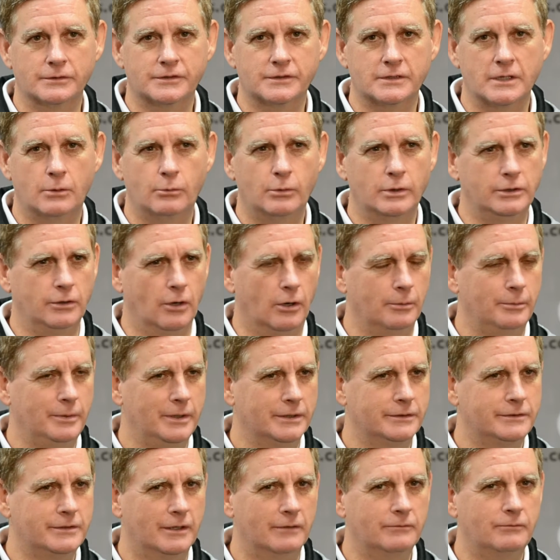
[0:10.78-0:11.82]
State. We know it'll
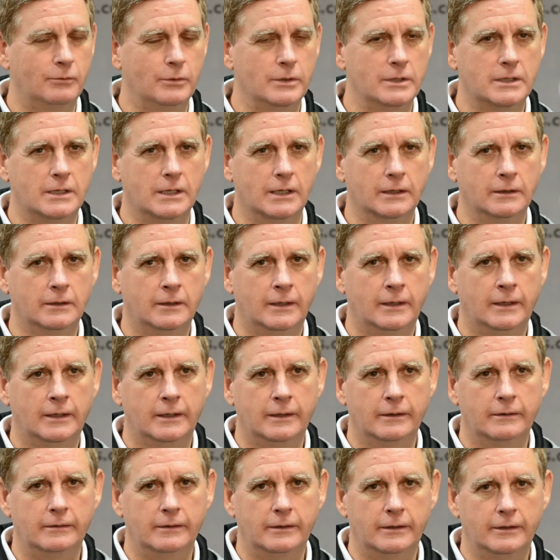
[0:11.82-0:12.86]
be a tough weekend.
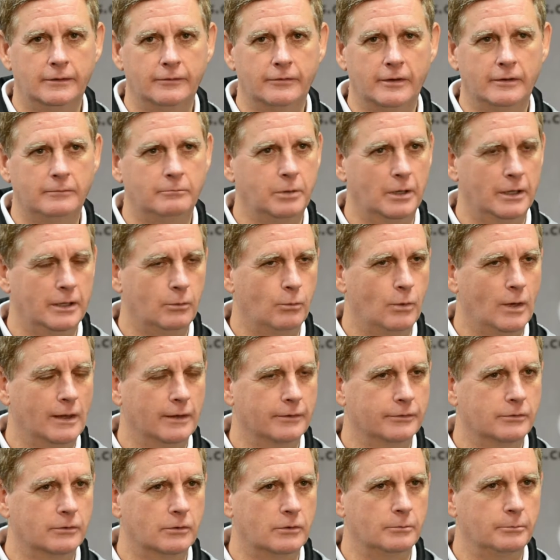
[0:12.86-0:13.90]
They play well
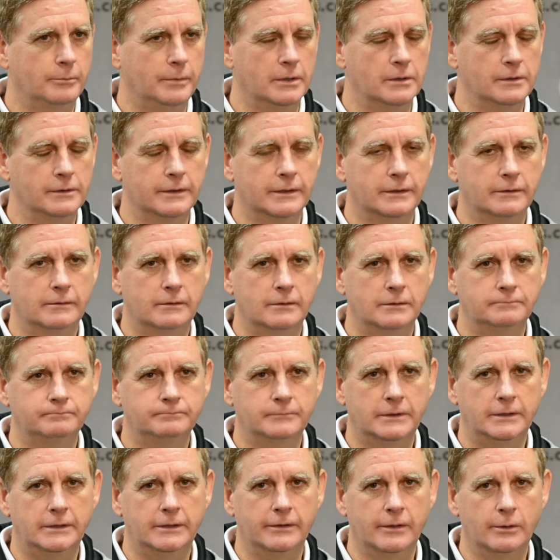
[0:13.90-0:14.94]
in their own building.
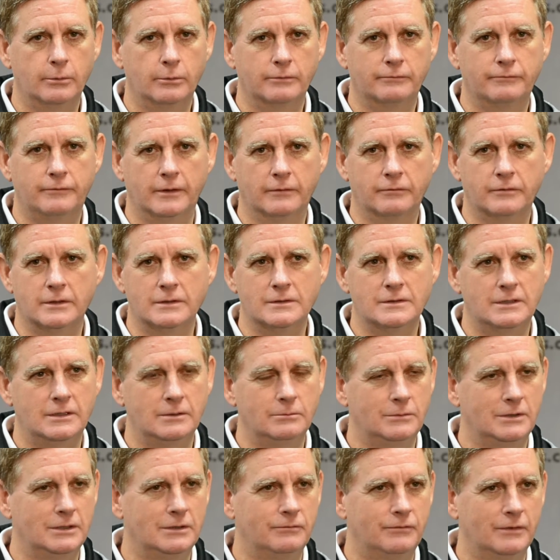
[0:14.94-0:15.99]
They were fifth in
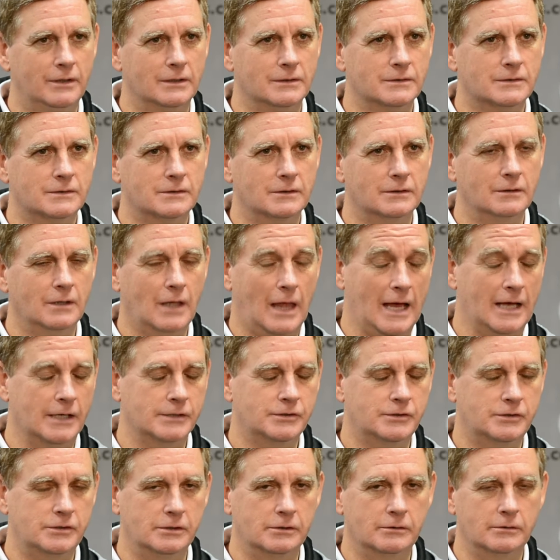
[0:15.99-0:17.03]
team defense
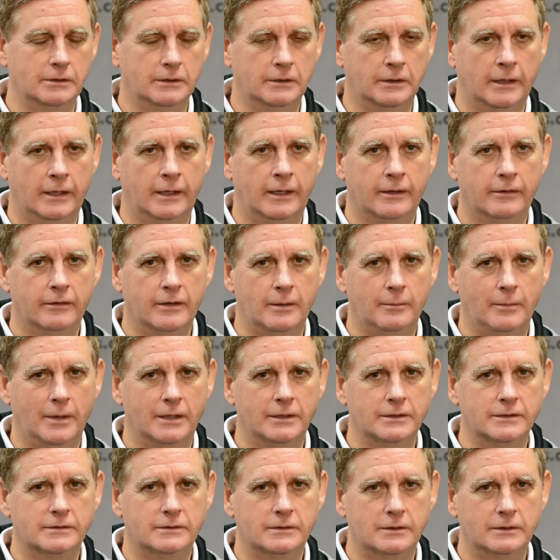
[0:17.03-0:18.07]
last year, and they
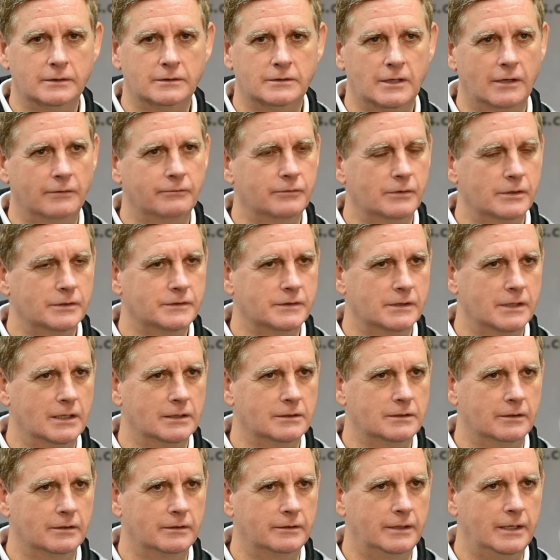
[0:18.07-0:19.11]
made it tough for us to
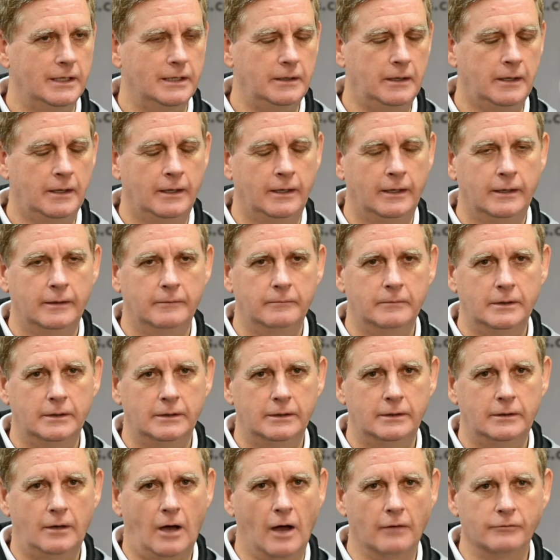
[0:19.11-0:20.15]
get to the net.
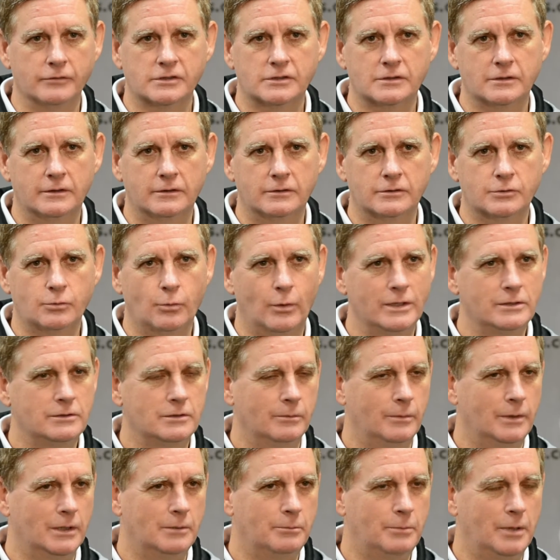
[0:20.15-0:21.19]
Obviously, there's way
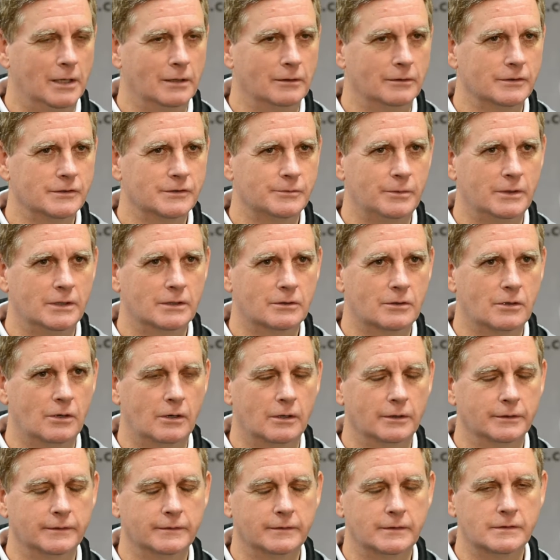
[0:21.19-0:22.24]
too many penalties being
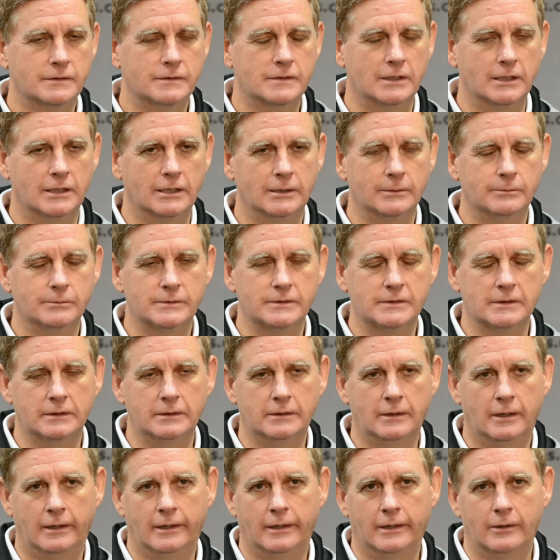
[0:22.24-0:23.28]
called in these games,
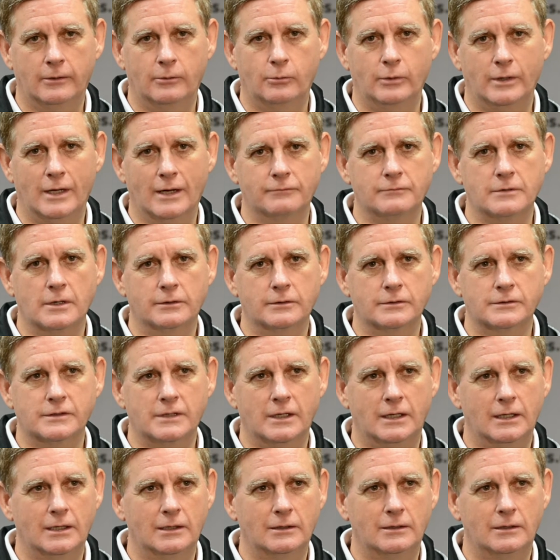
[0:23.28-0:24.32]
and we have to
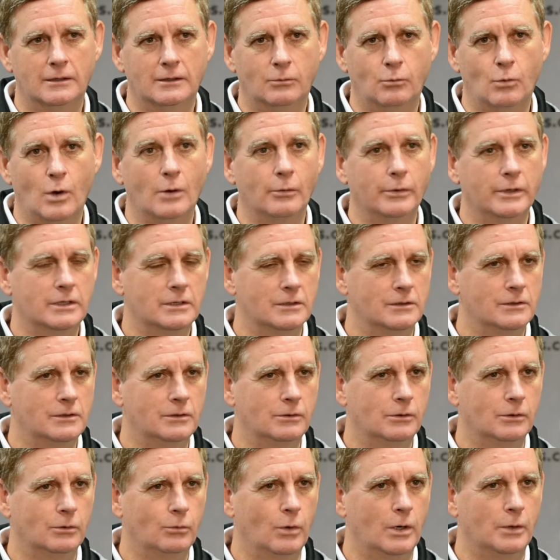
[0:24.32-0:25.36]
understand what we can
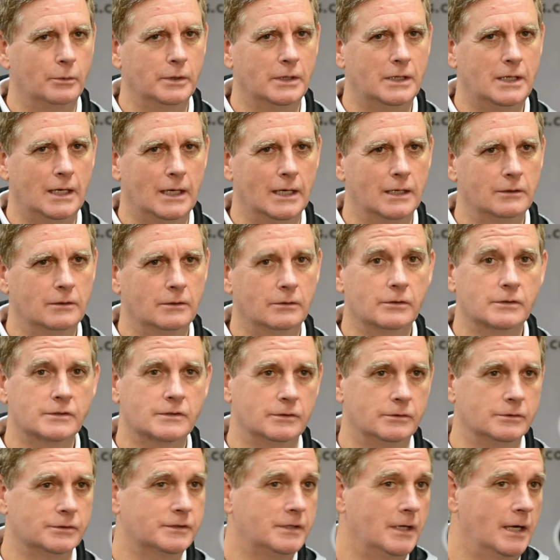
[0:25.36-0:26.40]
do and what we can't do. There's
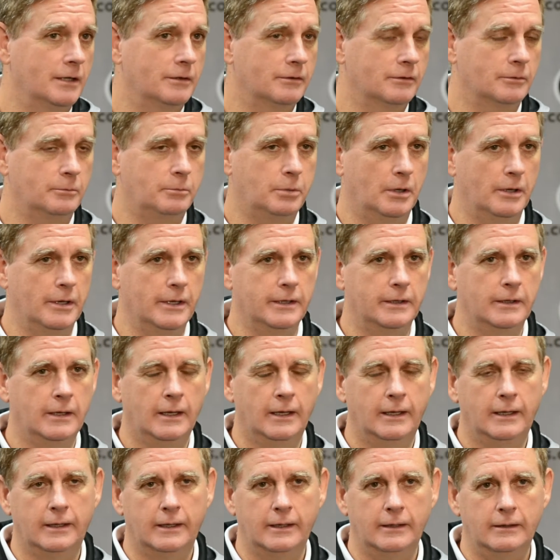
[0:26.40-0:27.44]
a new standard of play,
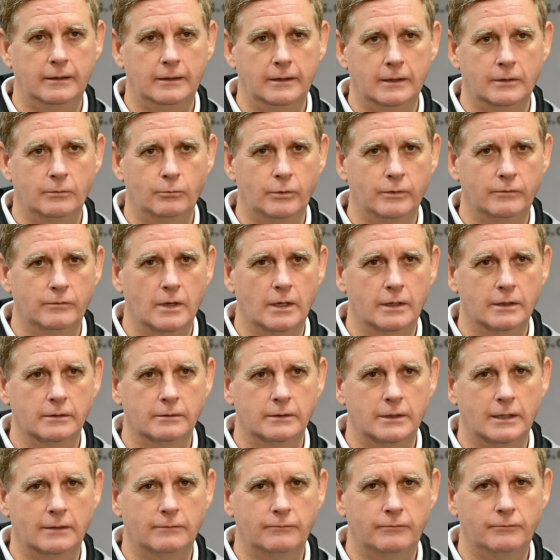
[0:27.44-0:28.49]
and we've got to
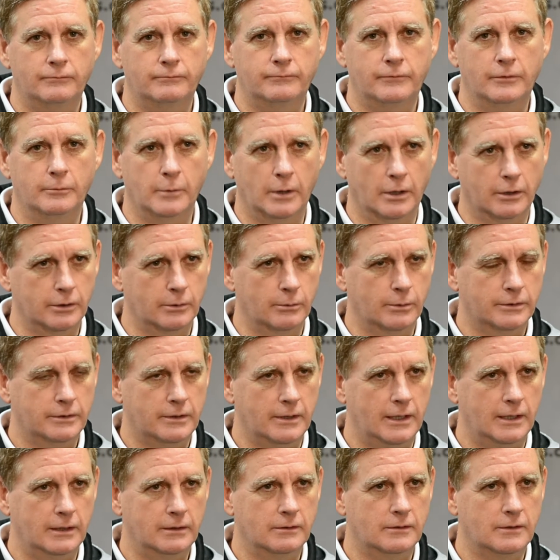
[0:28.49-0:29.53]
get familiar with
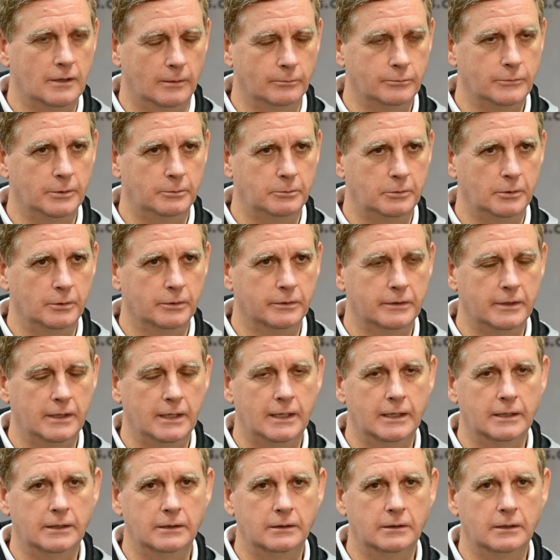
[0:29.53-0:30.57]
that and comfortable with
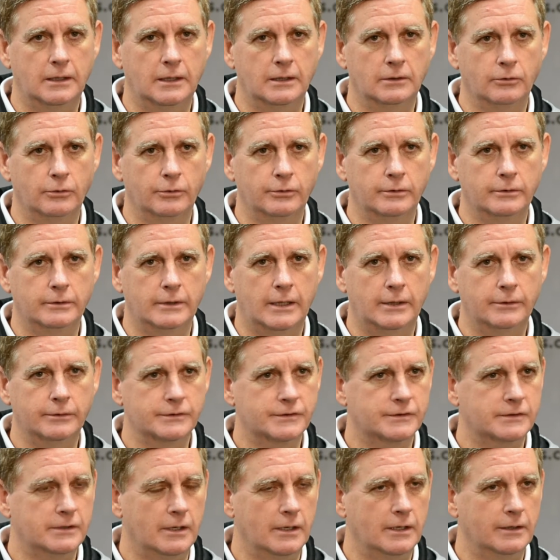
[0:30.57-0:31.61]
that and learn how to
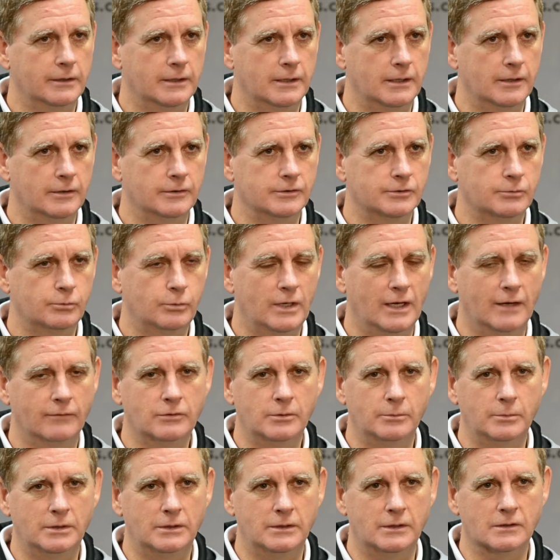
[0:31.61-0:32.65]
stay on the ice. We have
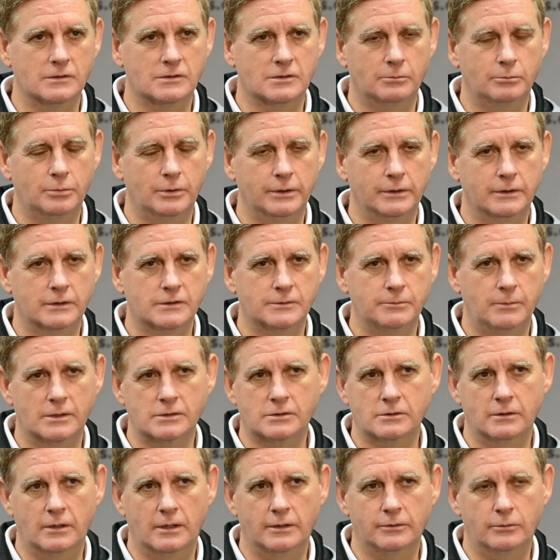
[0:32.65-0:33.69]
to be disciplined,
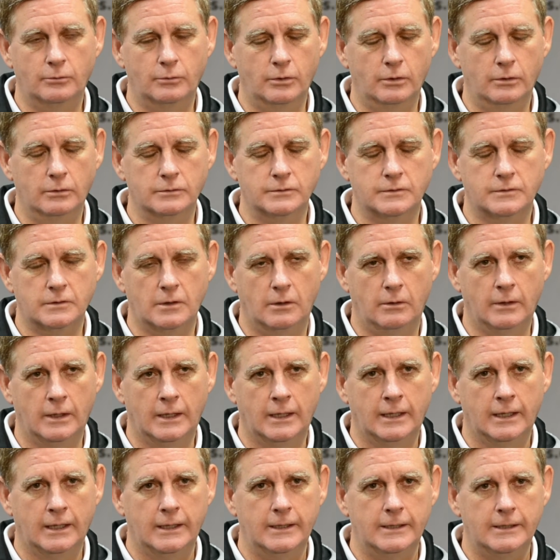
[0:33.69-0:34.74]
especially on the road. So,
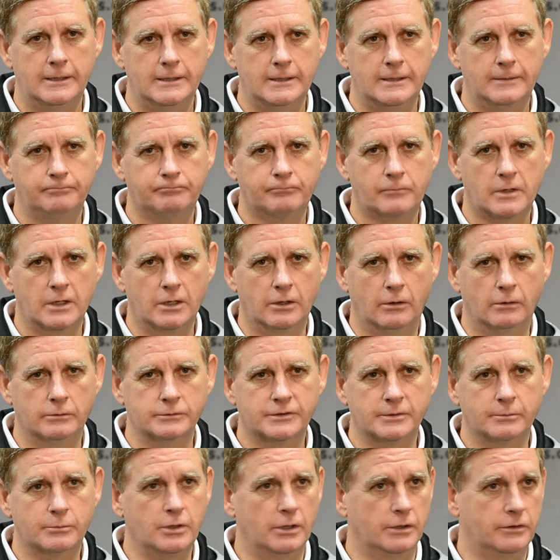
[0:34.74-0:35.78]
you know,
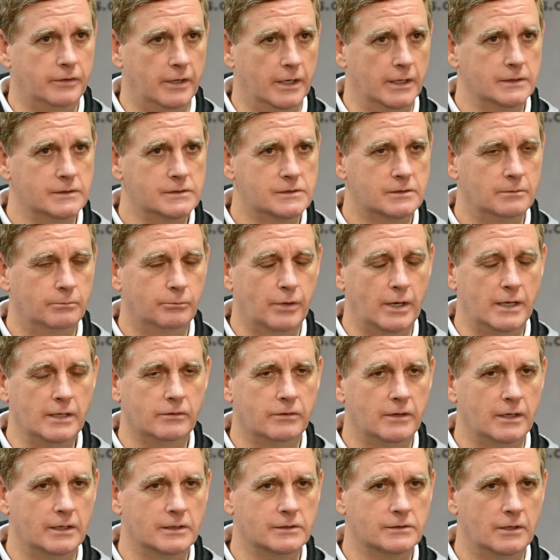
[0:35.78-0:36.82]
some good things, some
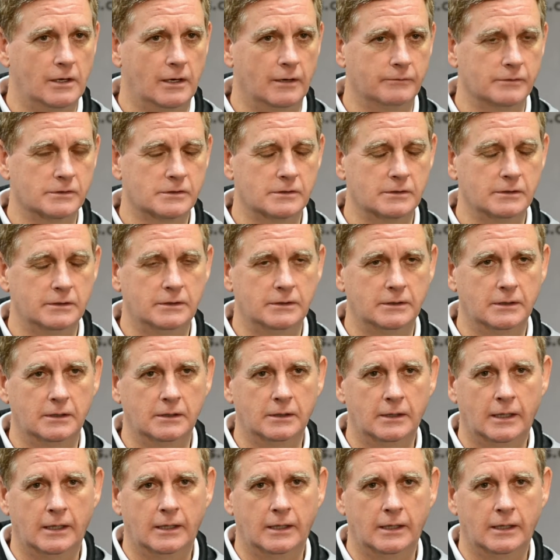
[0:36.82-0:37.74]
bright things, obviously.